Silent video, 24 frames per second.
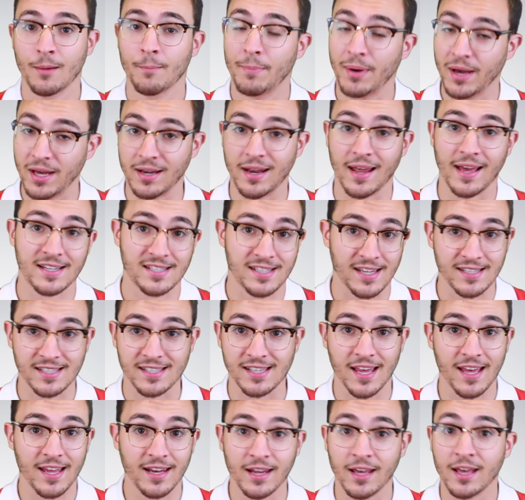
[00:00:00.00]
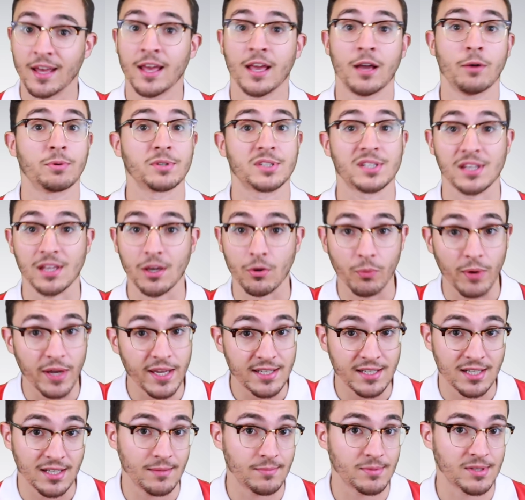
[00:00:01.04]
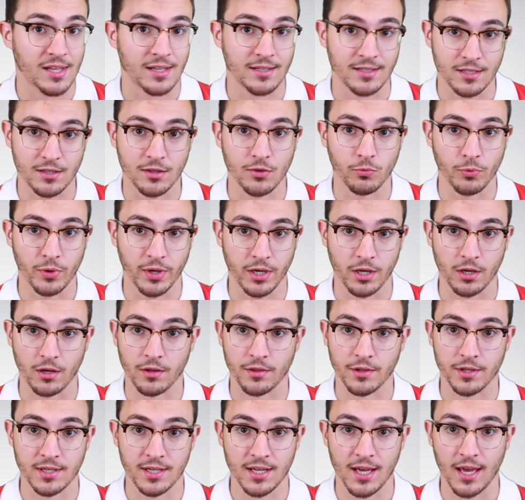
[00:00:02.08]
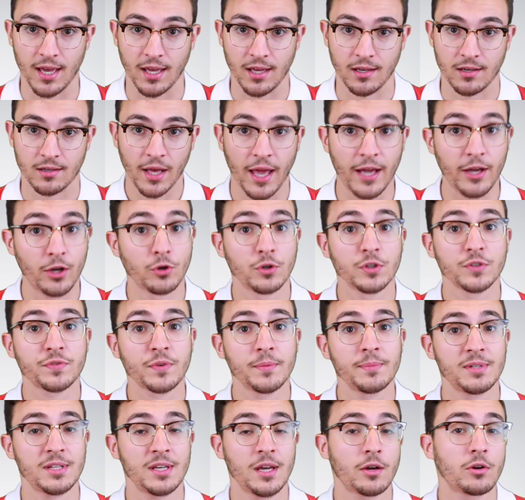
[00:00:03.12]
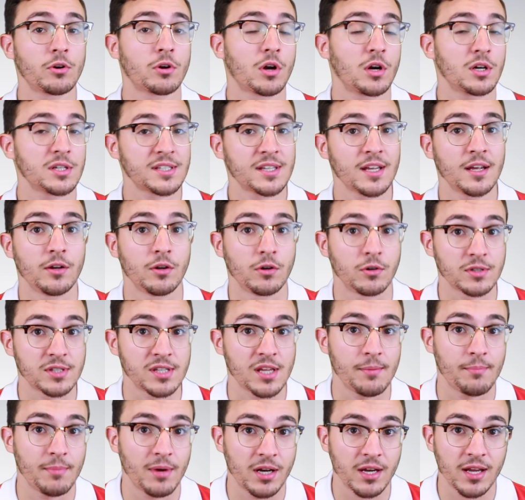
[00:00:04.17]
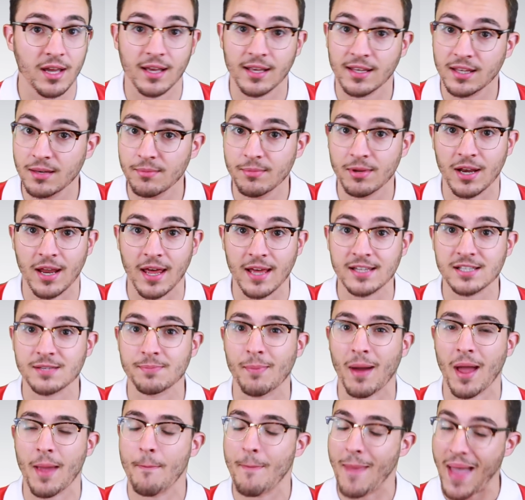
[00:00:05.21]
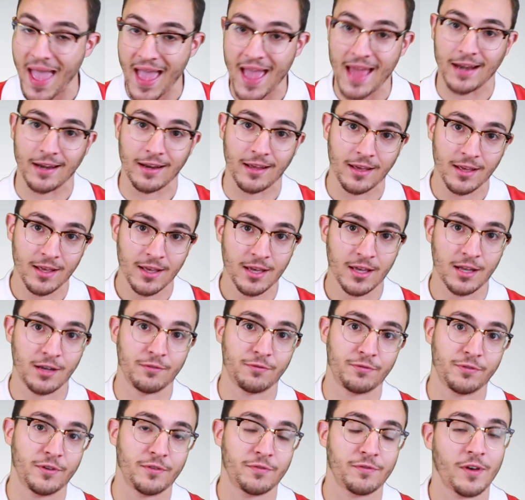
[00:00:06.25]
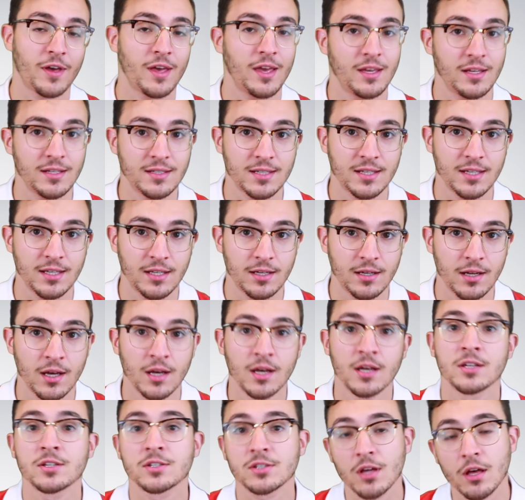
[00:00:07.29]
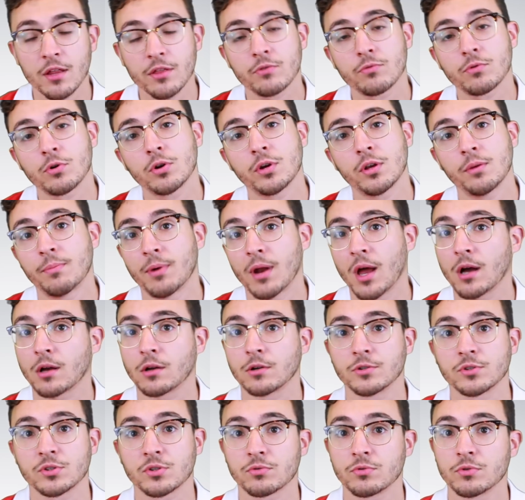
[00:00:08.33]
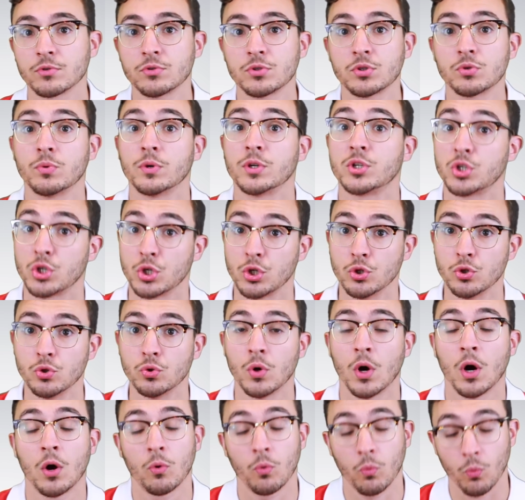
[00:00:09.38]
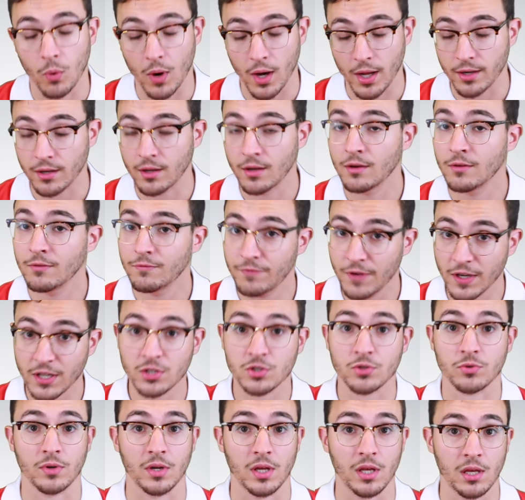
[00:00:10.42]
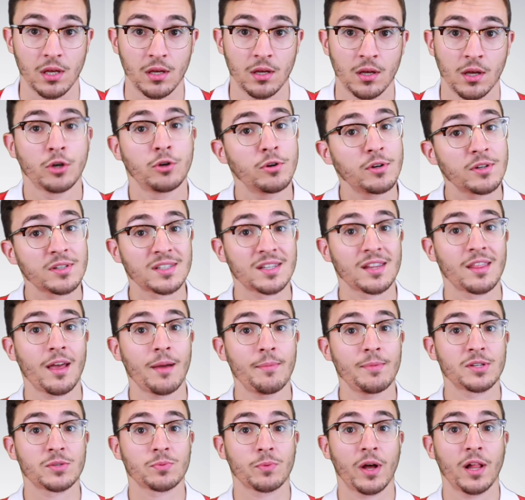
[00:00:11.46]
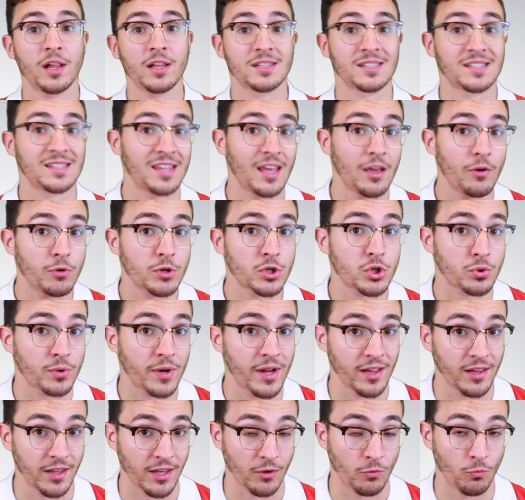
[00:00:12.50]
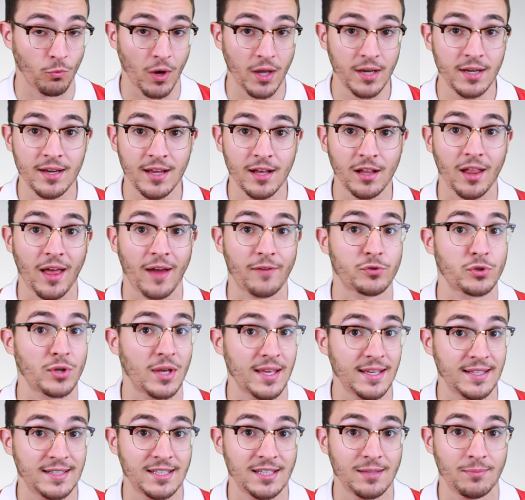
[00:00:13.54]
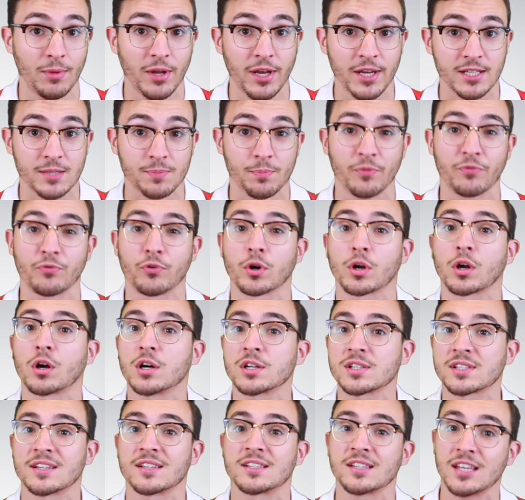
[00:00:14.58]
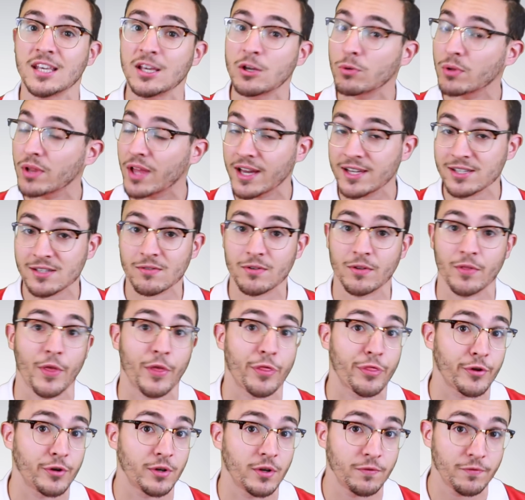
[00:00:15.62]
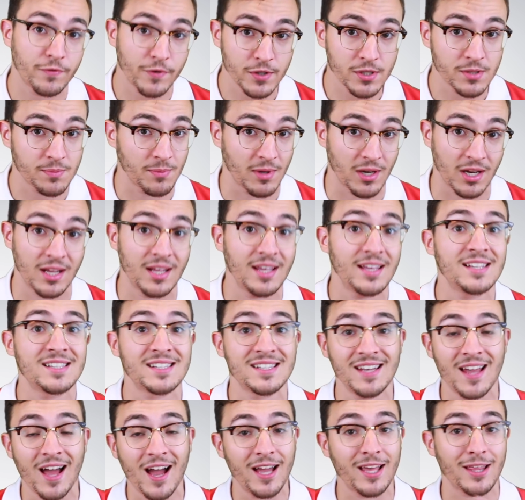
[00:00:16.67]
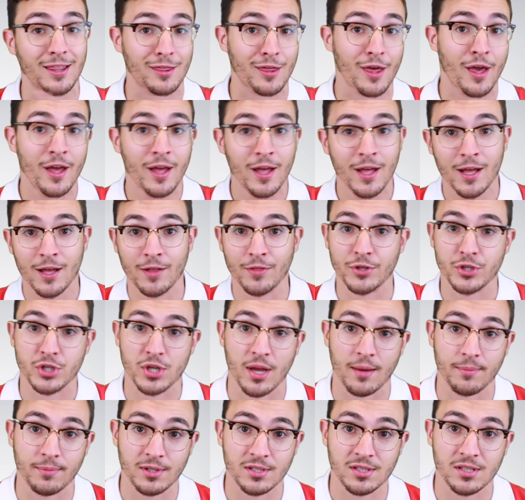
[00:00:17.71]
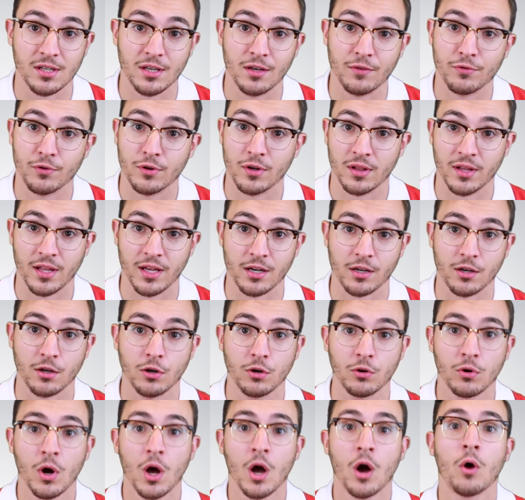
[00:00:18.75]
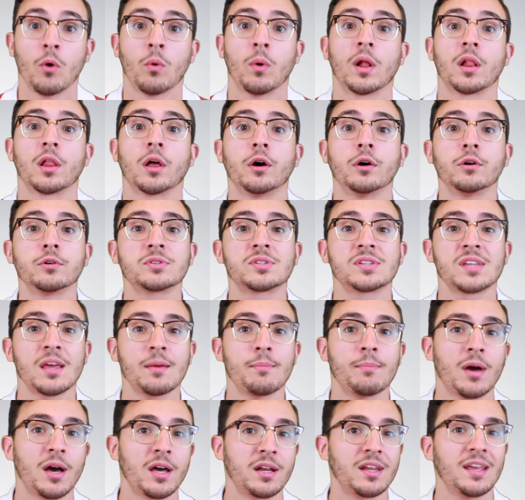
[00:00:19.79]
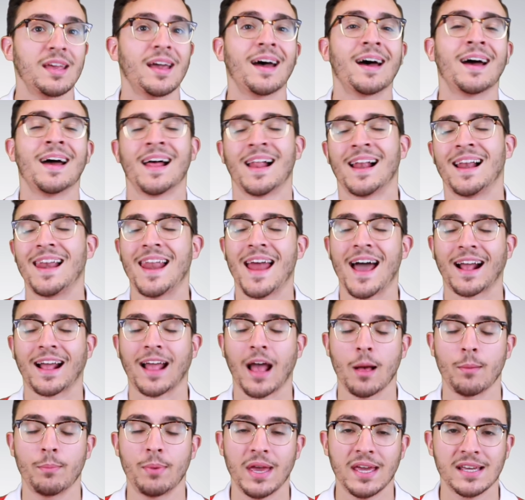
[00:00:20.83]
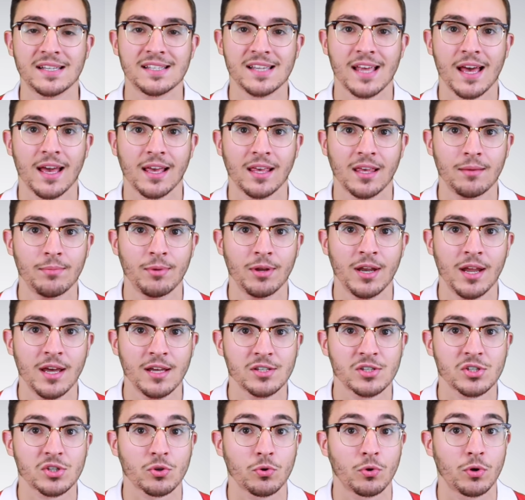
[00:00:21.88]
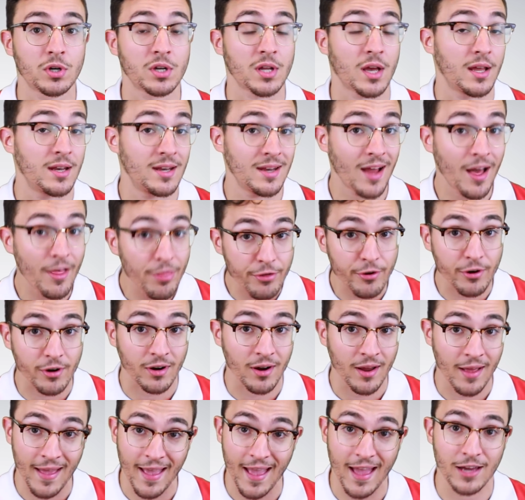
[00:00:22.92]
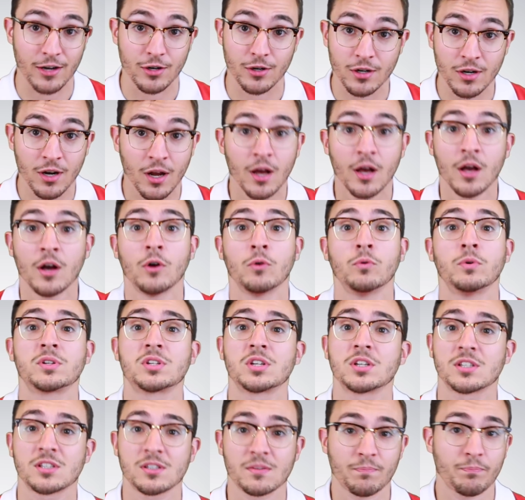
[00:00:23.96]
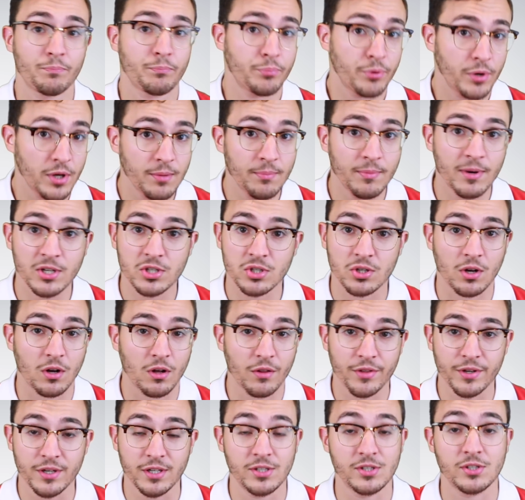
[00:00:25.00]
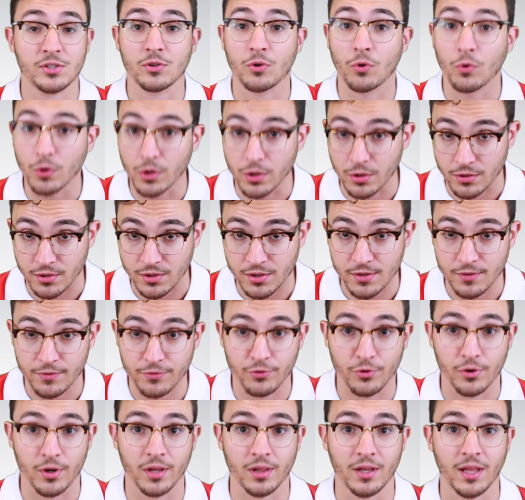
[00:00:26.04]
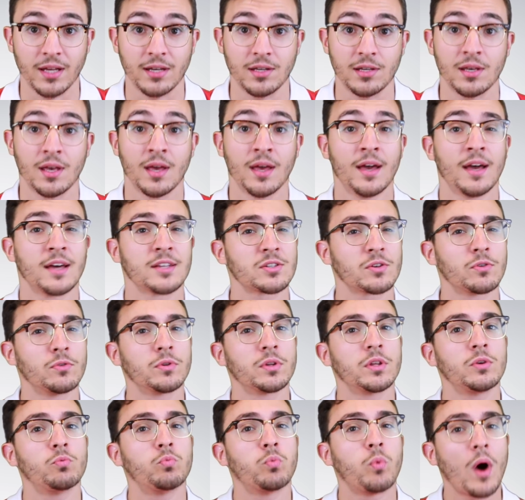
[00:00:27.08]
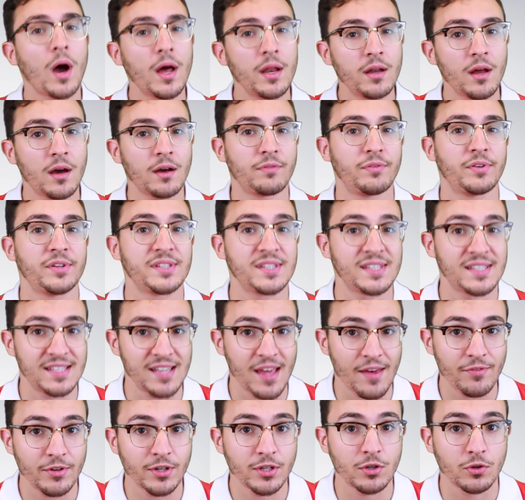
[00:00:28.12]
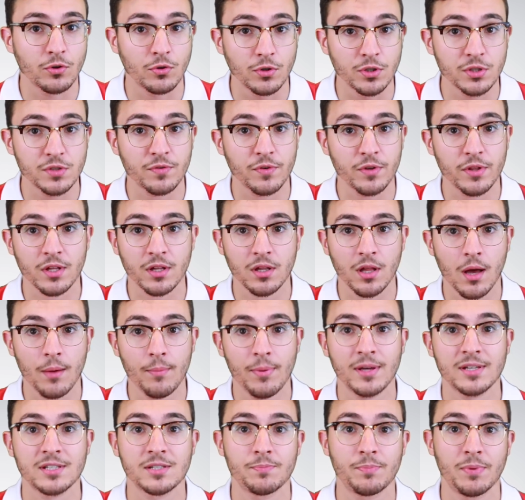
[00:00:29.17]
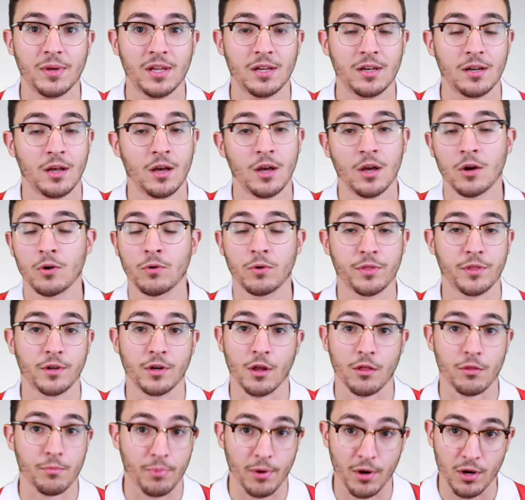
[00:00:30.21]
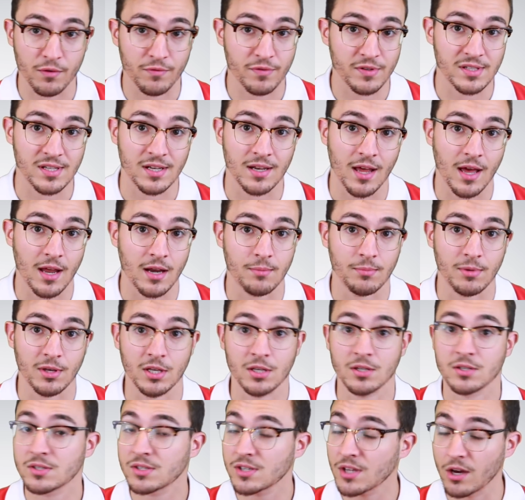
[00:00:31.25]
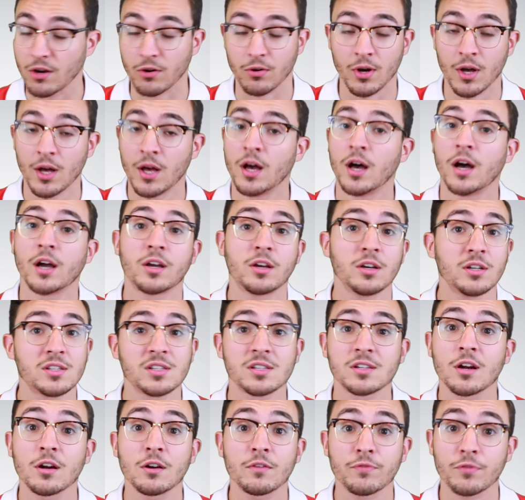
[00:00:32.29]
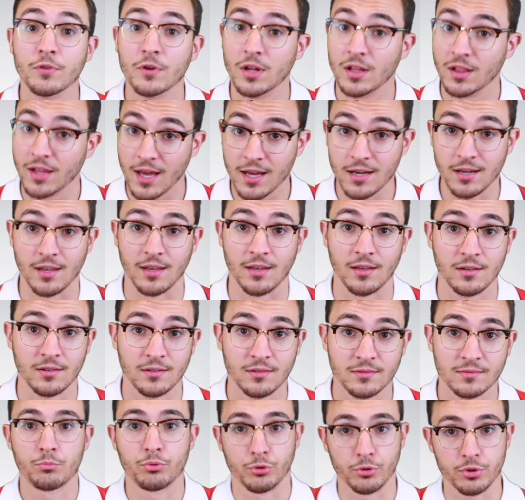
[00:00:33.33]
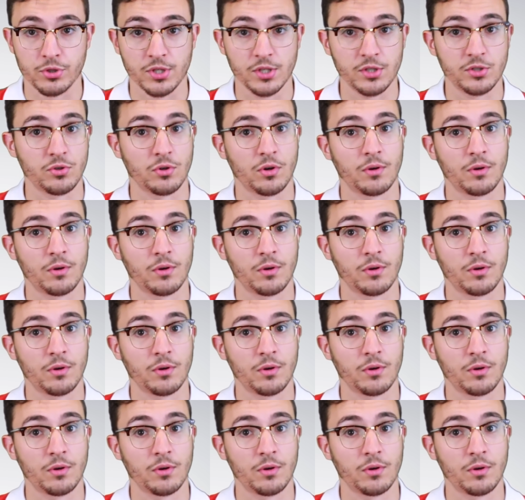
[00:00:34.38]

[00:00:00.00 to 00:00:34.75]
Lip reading: But, as I said, it was the away teams that did the winning on the day. And goals from Diego Costa and Jose Maria Jimenez, my man in FIFA 18, saw the Rojiblancos through to a 2-1 victory. Kudos to them as well, as they were trailing 1-0 after 18 minutes before Costa's equalizer in the 31st minute, his ninth in the Champions League for Atletico, while Jose Maria La Cabeza Jimenez scored another header, which is pretty much all that he scores for Atleti, as only one of his 7 goals for the club has been with another part of his anatomy. So, a good start for Atleti. Borussia